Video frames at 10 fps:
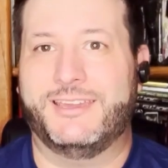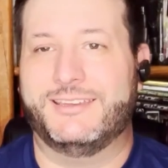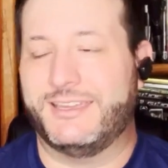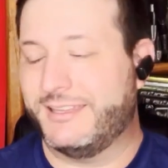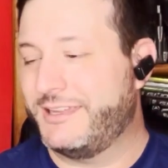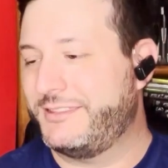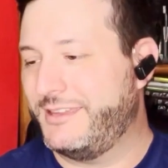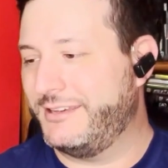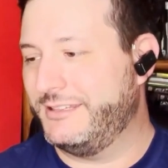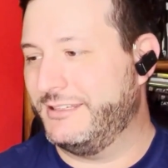I liked the
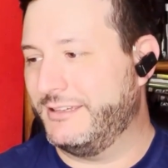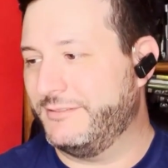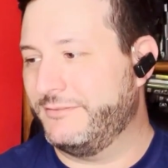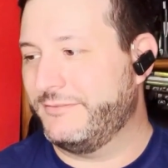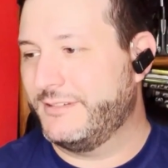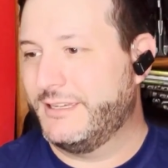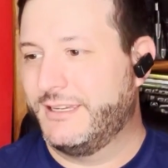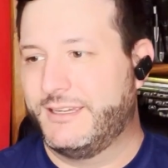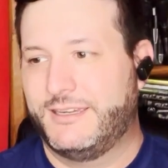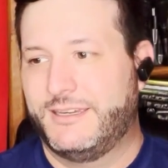idea of
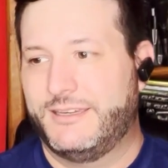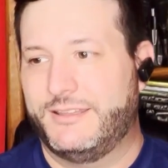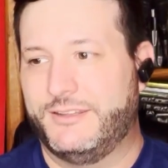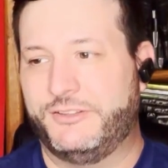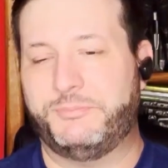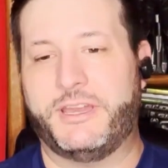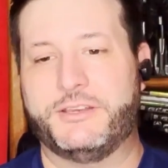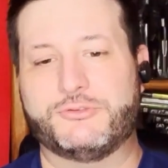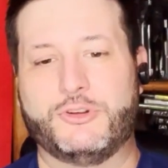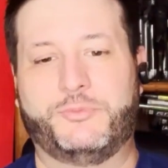the Spy
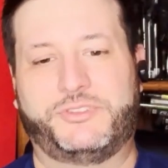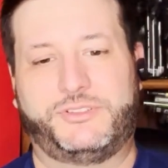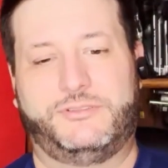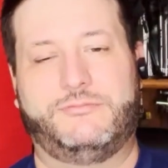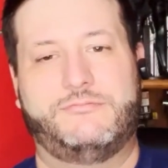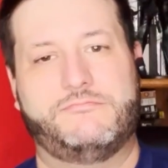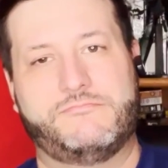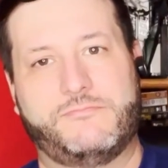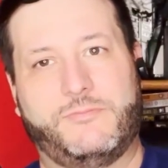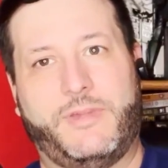Troops
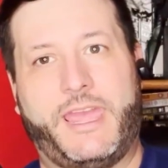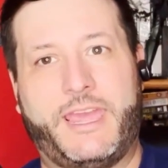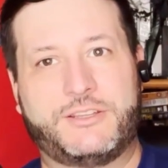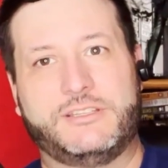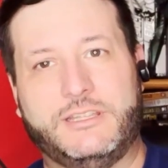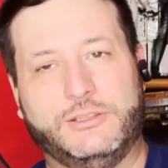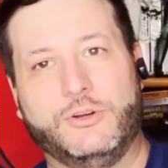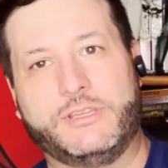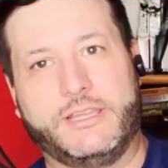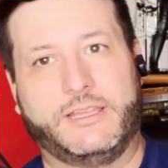actually
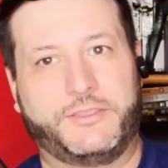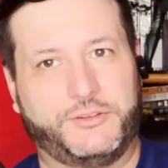looking like they're